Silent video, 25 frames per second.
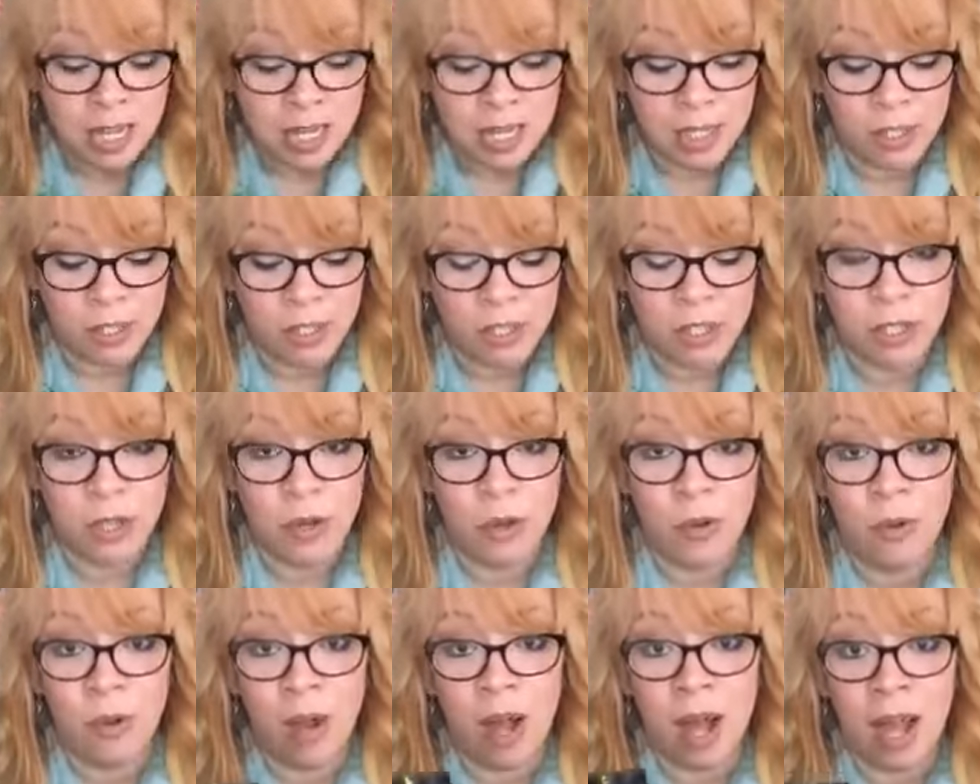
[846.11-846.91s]
And
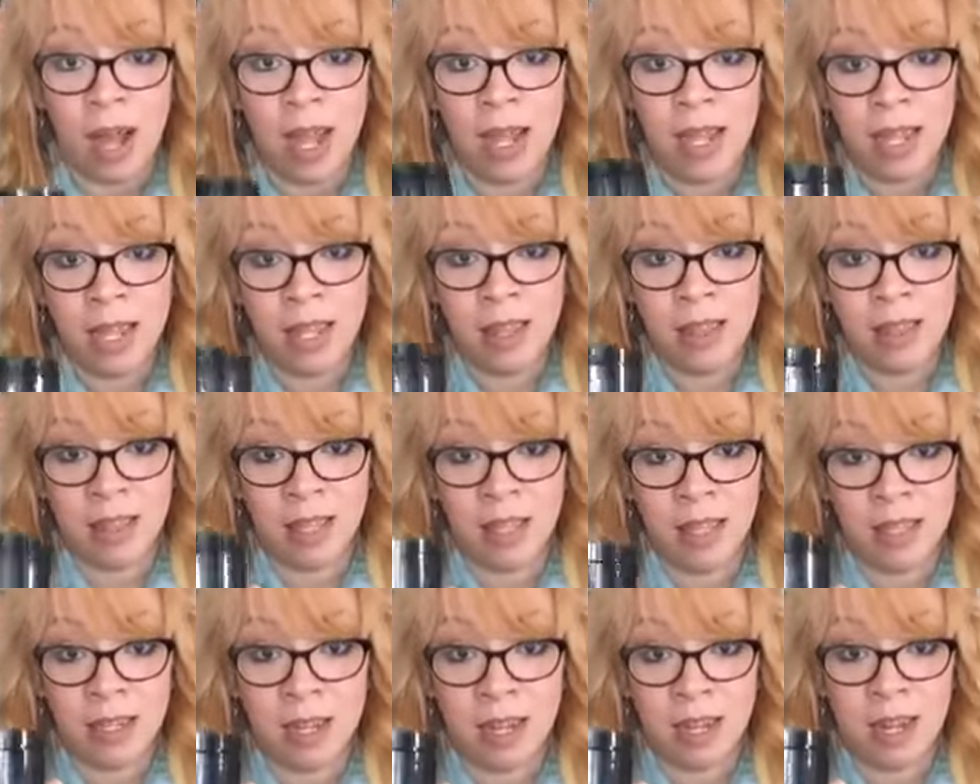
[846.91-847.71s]
so I get
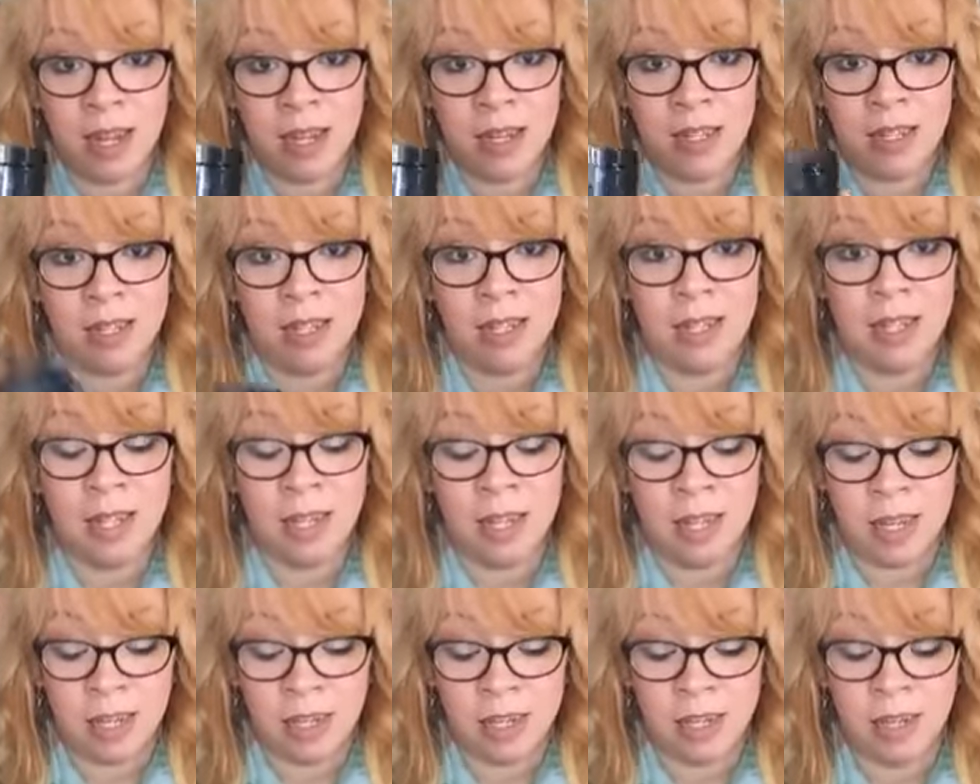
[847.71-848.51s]
these guys
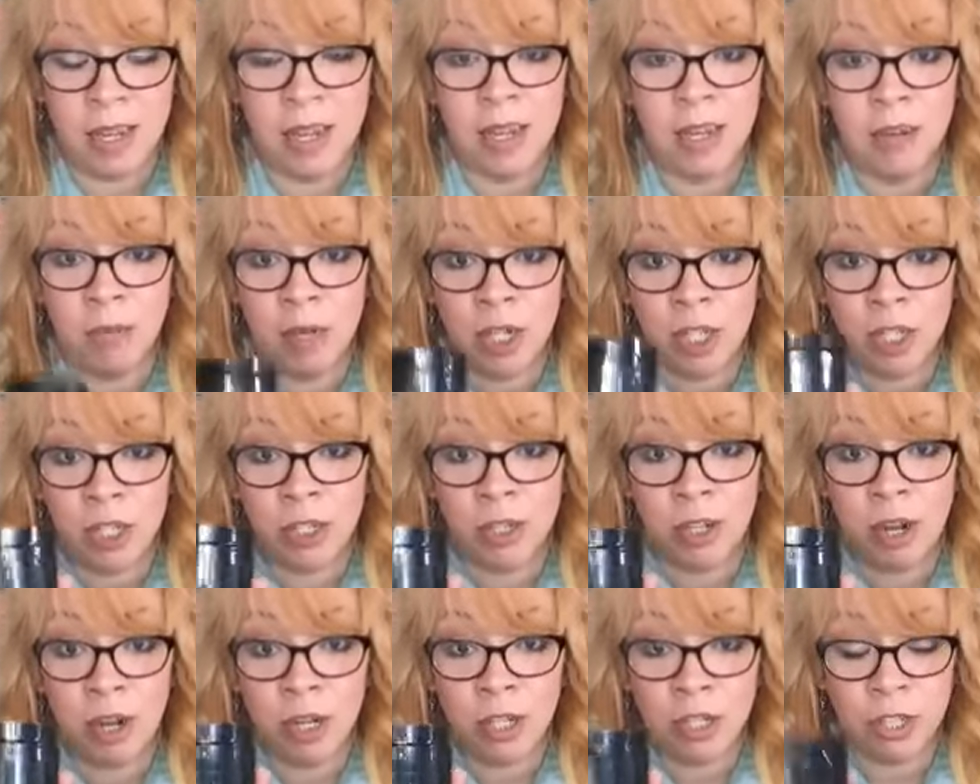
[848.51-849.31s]
in a
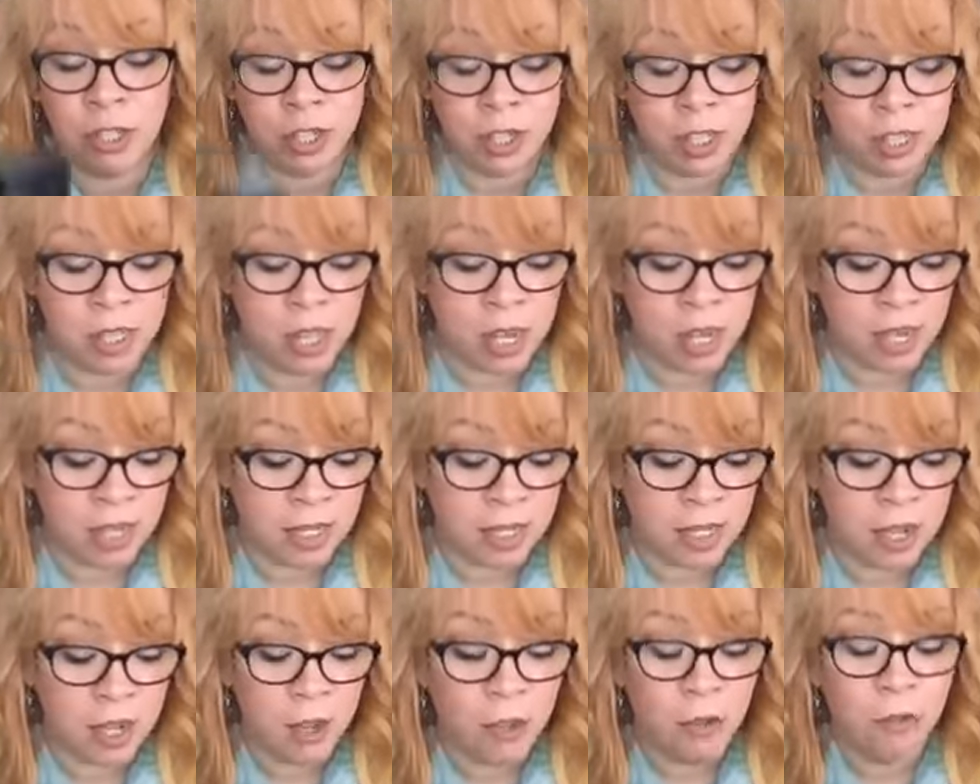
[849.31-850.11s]
much larger
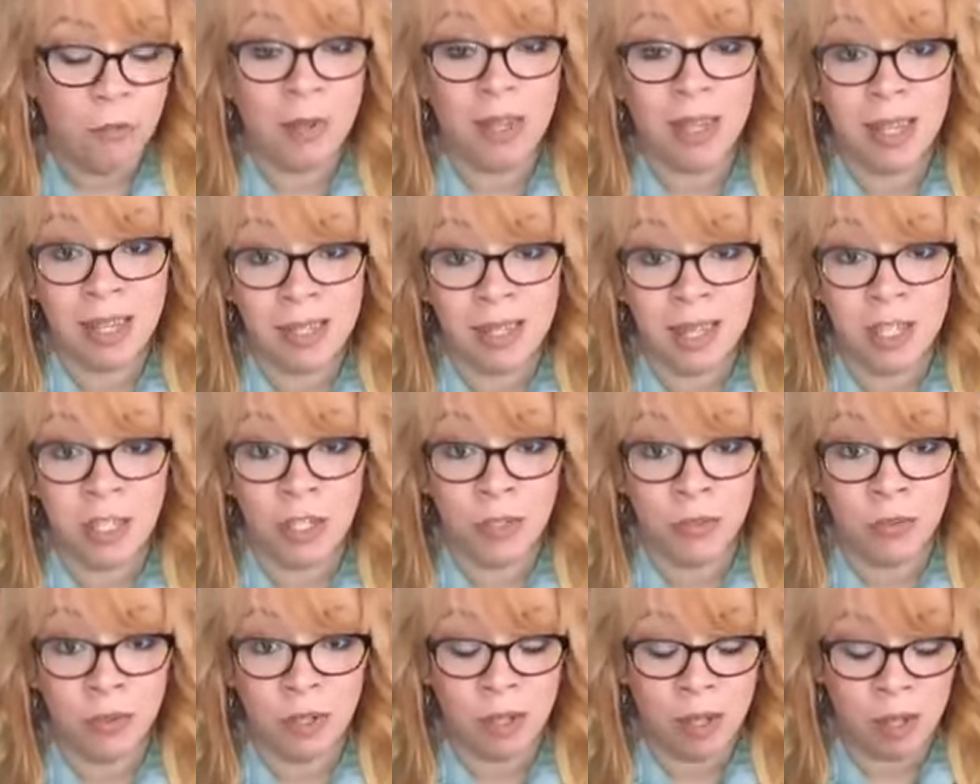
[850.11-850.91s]
size because I
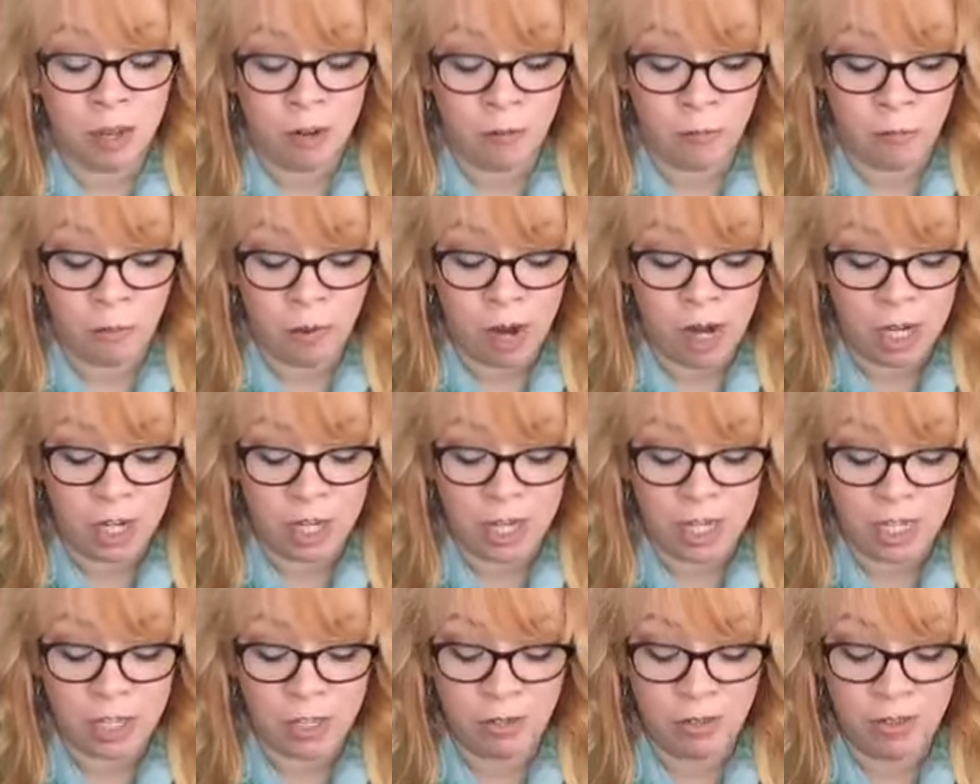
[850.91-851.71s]
do a lot of
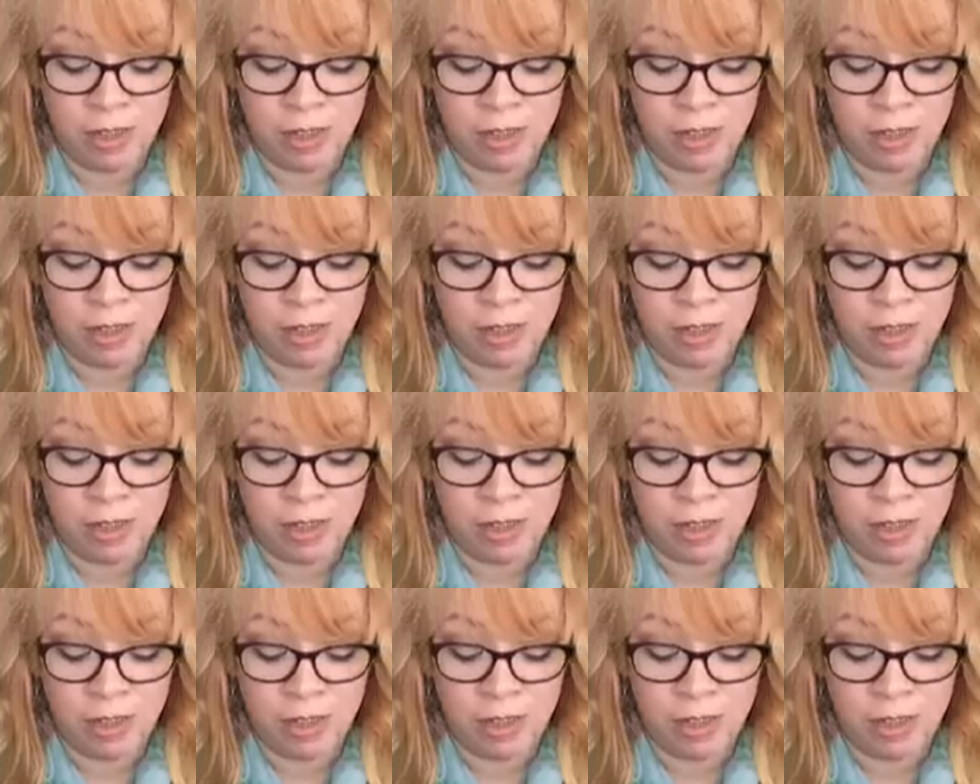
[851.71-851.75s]
projects.